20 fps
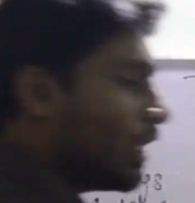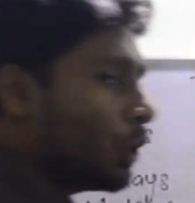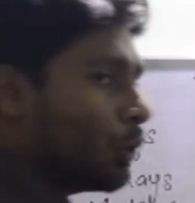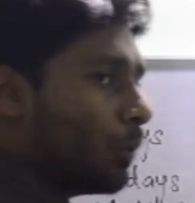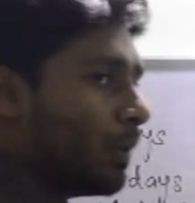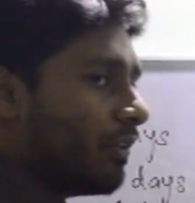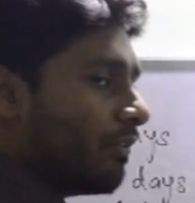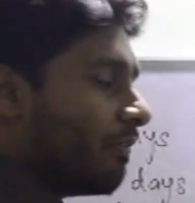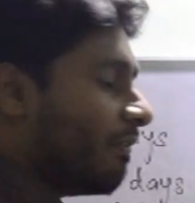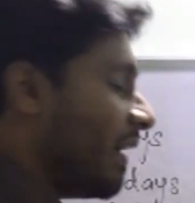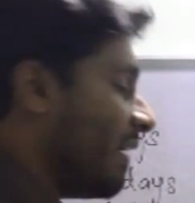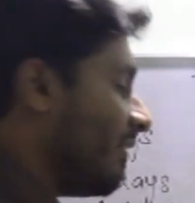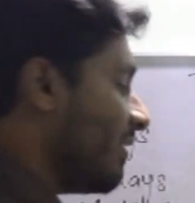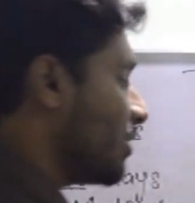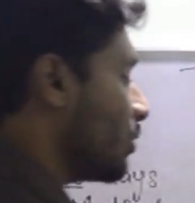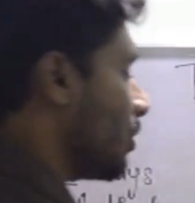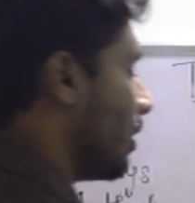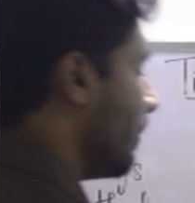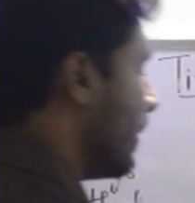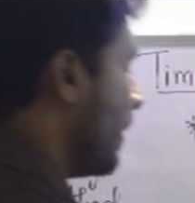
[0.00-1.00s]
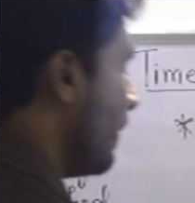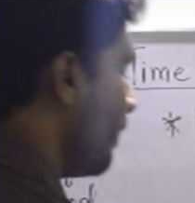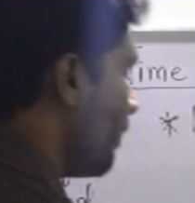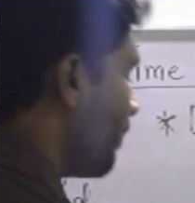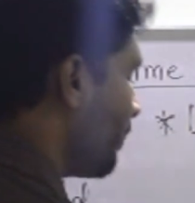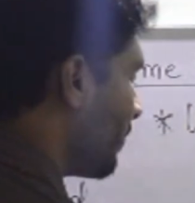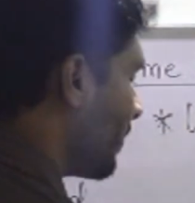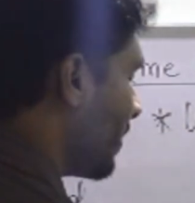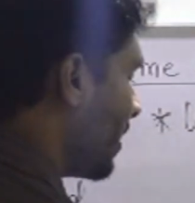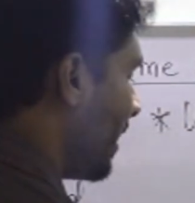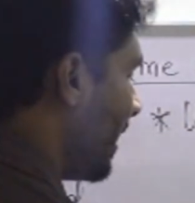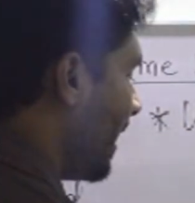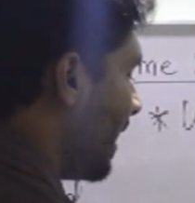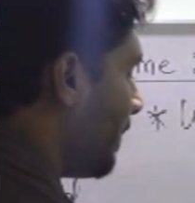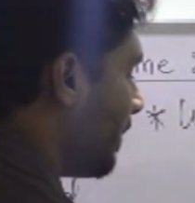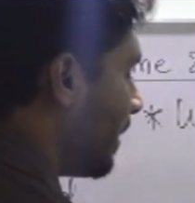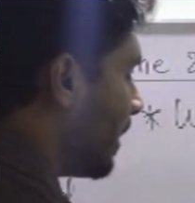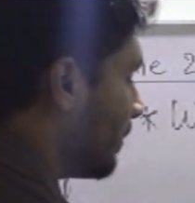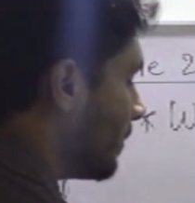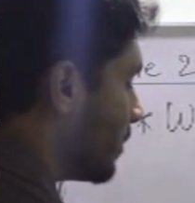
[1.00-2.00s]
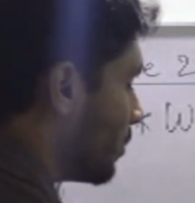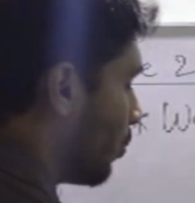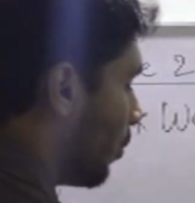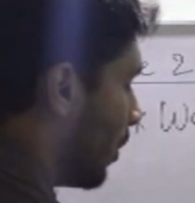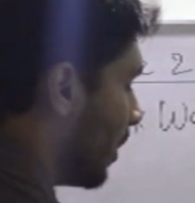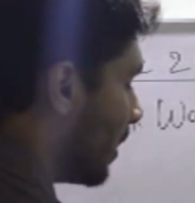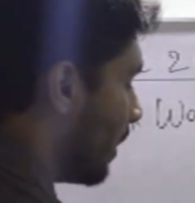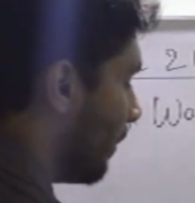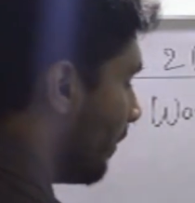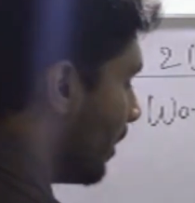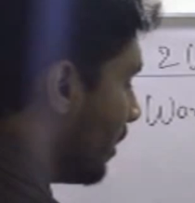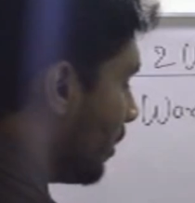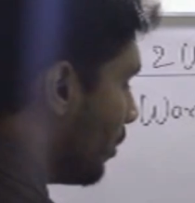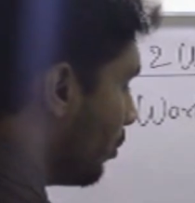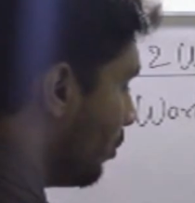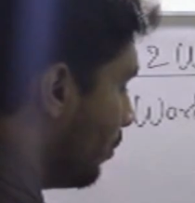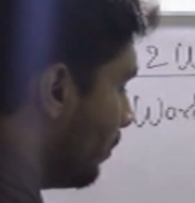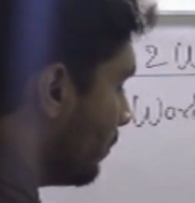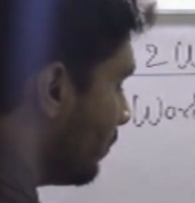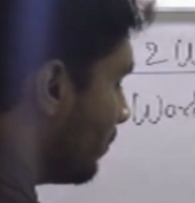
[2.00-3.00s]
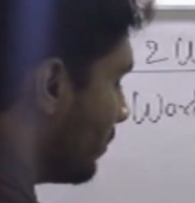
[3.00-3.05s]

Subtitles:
5 as common, it becomes 1 comma 2.